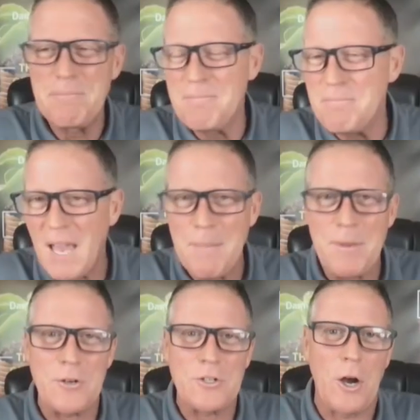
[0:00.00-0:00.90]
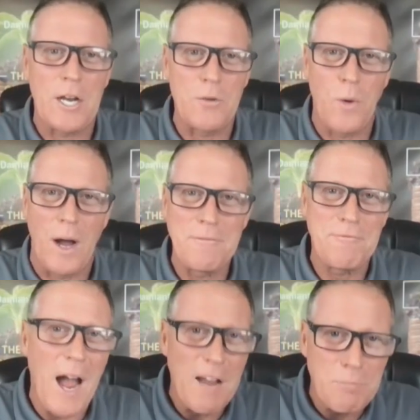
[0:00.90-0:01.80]
maybe you're talking, what,
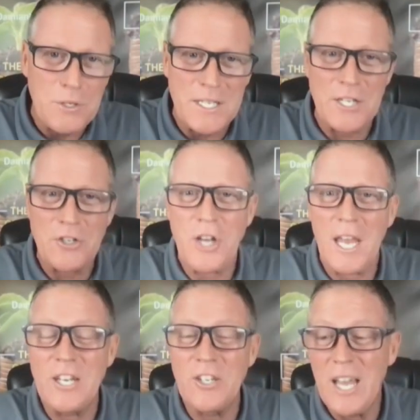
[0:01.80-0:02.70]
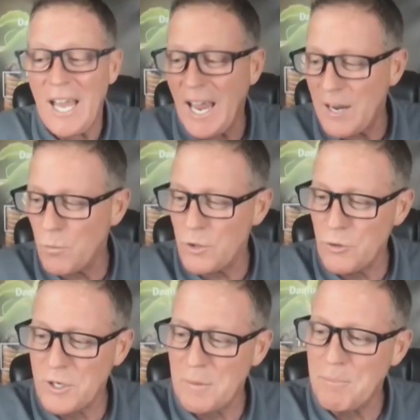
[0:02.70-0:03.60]
five percent change? And when
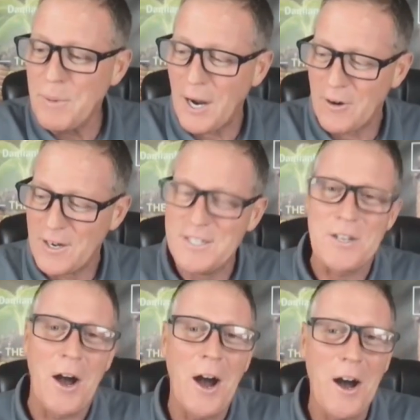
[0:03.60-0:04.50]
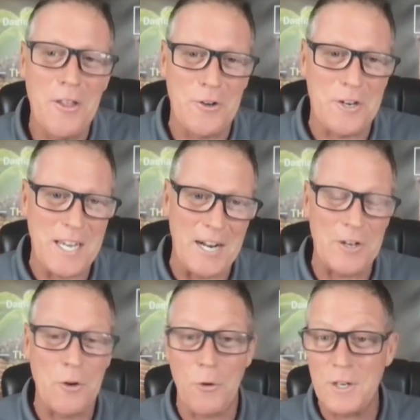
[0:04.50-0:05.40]
you compare it to other
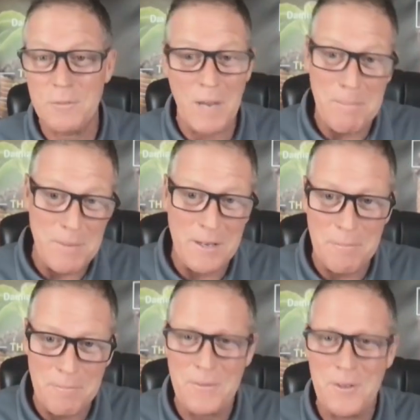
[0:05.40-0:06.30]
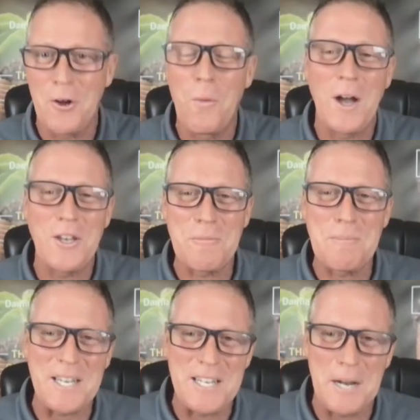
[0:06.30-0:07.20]
categories, maybe, you know, while you're
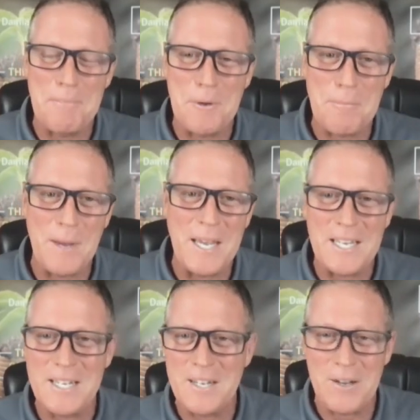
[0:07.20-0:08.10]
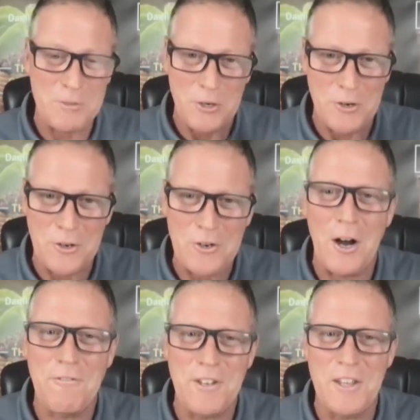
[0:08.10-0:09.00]
picking up your bacon, I'm sorry, your
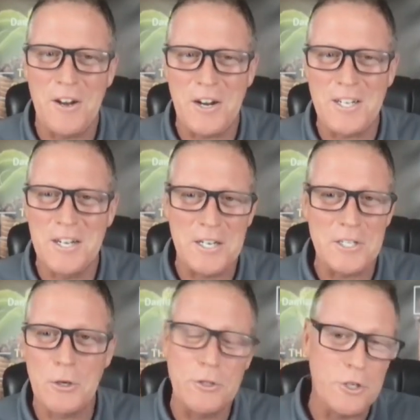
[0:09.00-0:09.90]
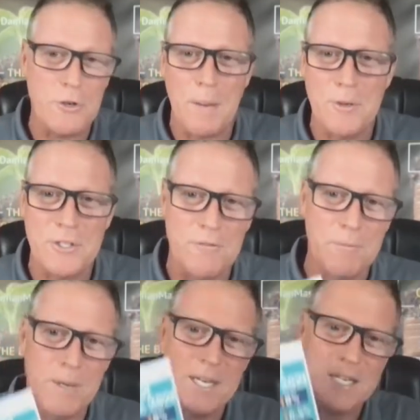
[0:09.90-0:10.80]
coffee there at Dunkin' Donuts, you grab yourself a
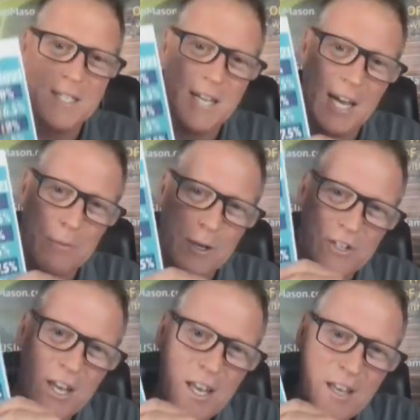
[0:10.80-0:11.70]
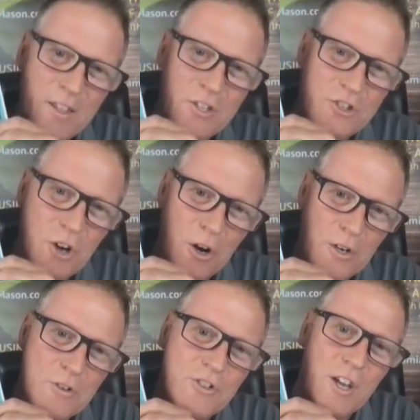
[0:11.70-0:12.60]
bacon sandwich. This
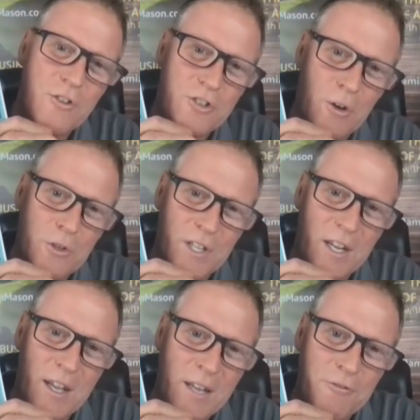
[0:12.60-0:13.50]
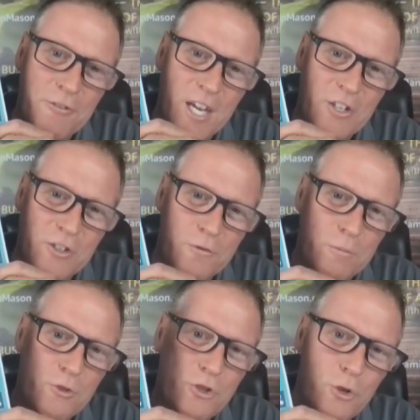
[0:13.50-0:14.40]
chart sh shows that inflation
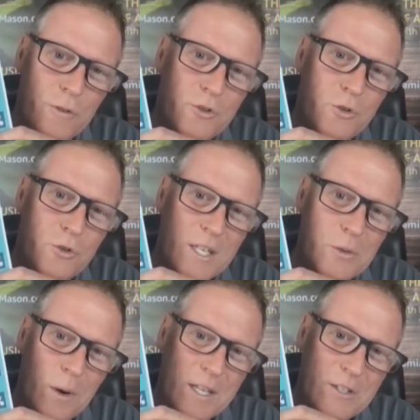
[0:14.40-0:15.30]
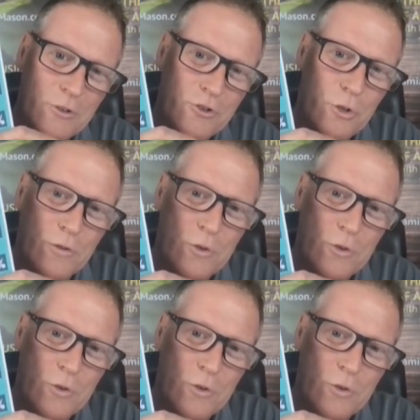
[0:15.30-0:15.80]
from June of twenty twenty till June of